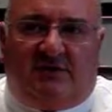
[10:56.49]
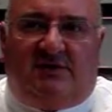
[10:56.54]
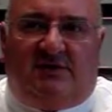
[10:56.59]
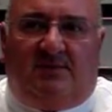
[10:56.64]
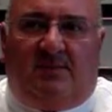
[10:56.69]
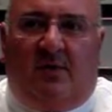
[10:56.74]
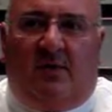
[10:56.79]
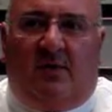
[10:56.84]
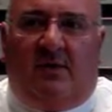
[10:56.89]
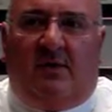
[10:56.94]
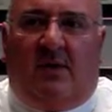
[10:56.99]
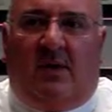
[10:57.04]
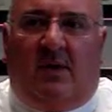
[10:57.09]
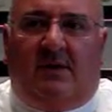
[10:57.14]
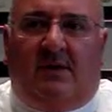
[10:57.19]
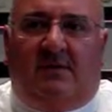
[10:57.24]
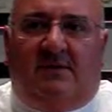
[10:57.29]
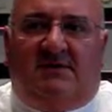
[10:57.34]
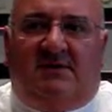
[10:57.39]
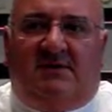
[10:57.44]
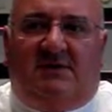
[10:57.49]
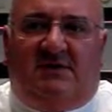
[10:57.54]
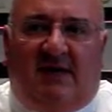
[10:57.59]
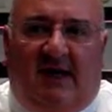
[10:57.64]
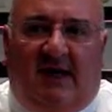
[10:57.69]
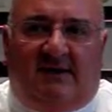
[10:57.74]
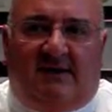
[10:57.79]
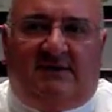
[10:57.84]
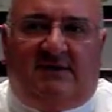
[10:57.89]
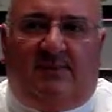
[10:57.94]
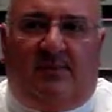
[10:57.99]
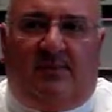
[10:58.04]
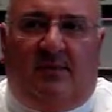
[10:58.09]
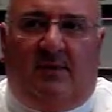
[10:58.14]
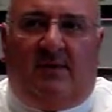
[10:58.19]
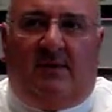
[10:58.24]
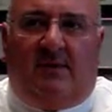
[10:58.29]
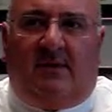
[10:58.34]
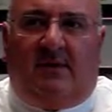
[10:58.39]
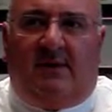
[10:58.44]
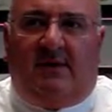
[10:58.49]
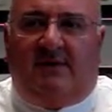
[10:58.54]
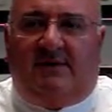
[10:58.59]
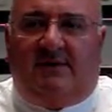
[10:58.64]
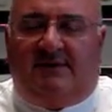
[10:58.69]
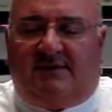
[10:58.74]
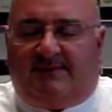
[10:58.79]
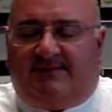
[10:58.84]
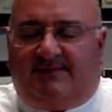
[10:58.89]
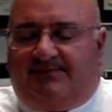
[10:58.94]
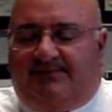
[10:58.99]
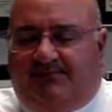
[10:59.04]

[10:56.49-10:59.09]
support orders and child support orders.